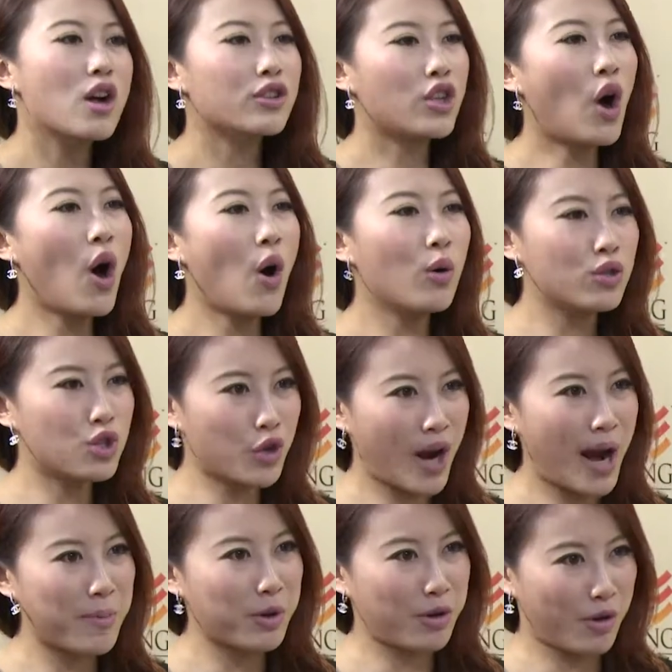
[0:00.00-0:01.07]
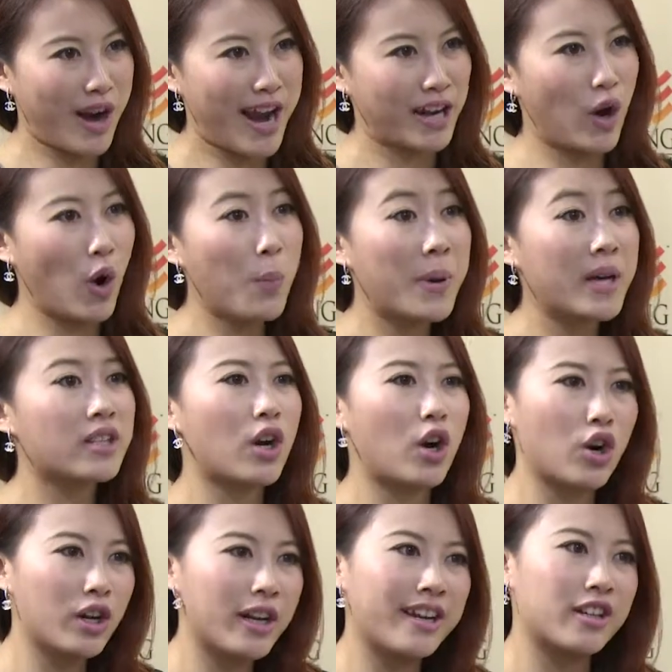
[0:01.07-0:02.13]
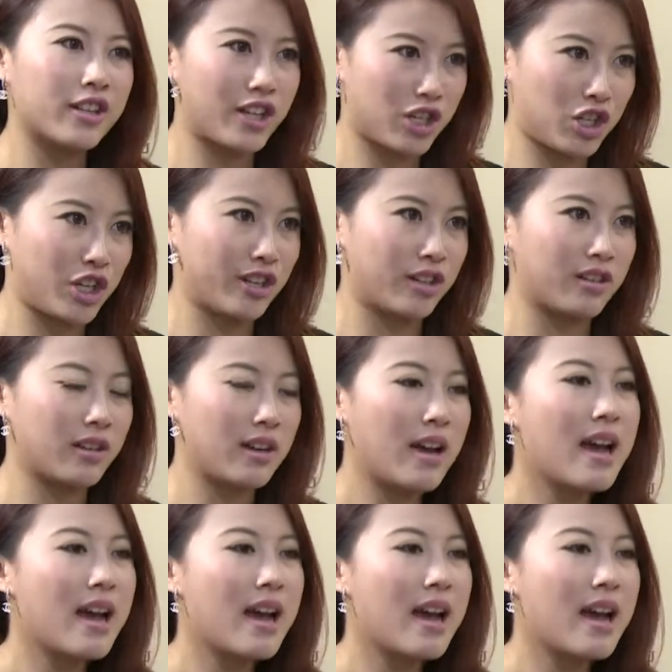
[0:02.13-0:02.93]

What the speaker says: The Ho Tram Grand opened earlier this year.